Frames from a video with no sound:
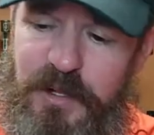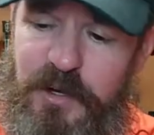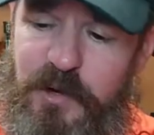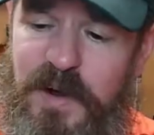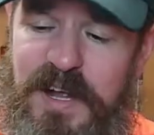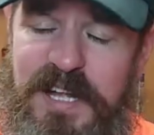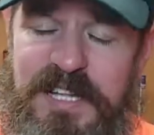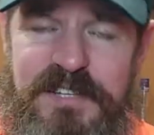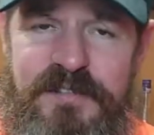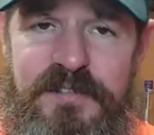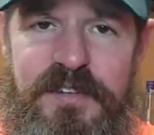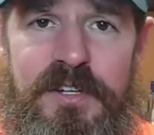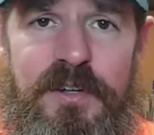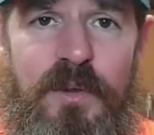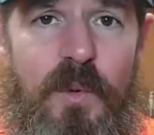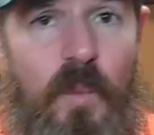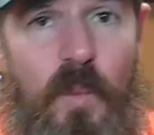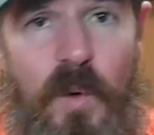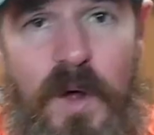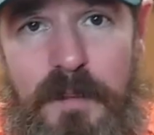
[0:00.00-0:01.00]

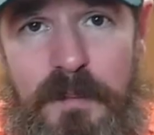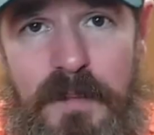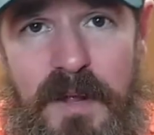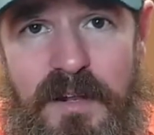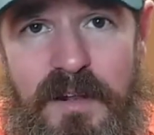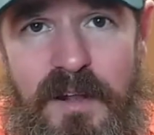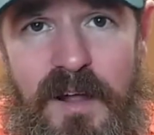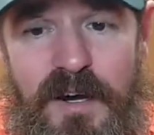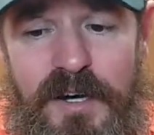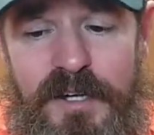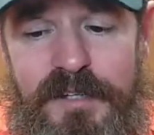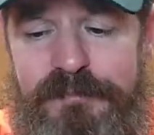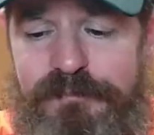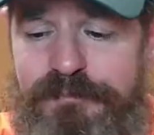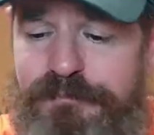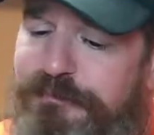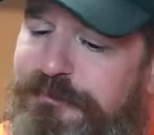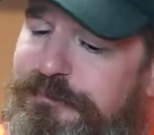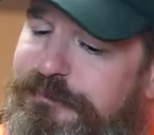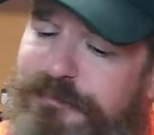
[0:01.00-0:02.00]
Granville Watermelon Lager.
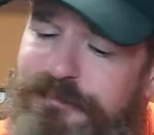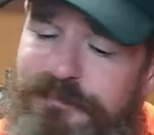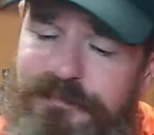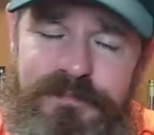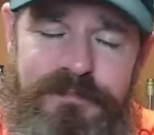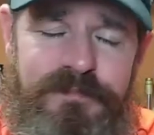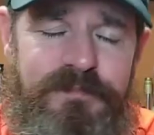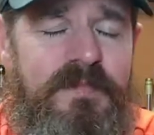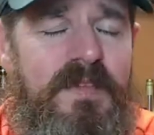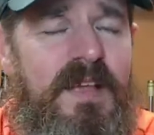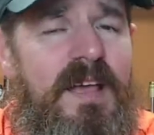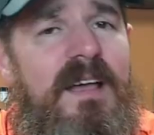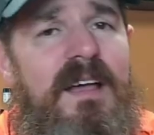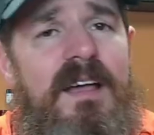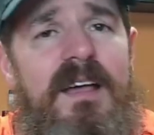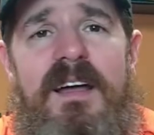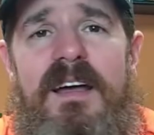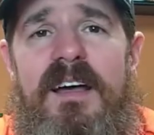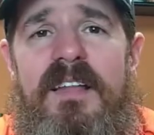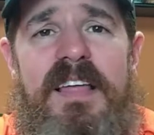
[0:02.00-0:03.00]

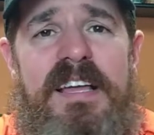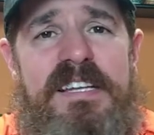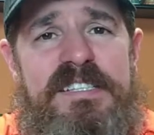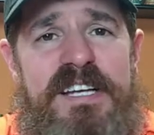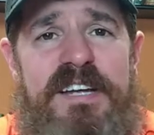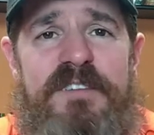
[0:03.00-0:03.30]
Thanks